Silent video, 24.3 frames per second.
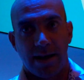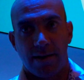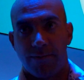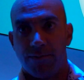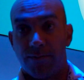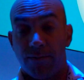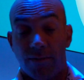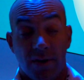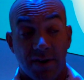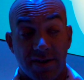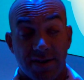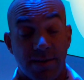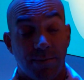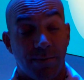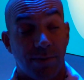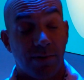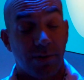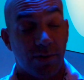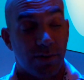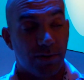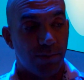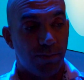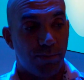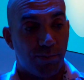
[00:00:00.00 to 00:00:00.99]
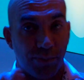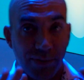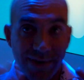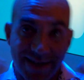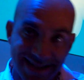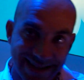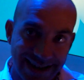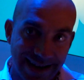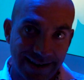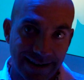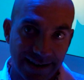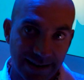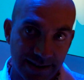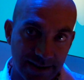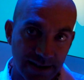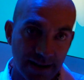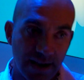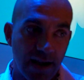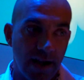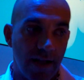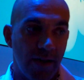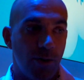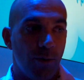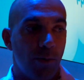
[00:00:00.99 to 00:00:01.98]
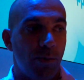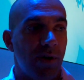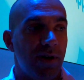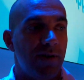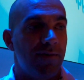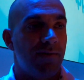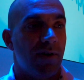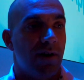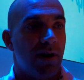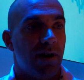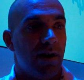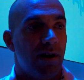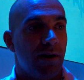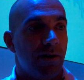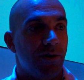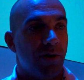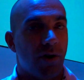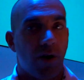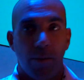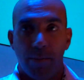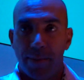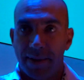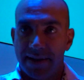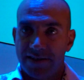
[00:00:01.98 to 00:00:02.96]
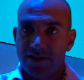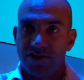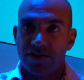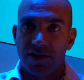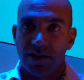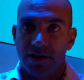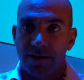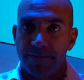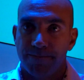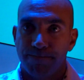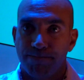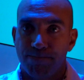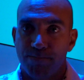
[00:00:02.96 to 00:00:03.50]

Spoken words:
for example, you could preset it with your competition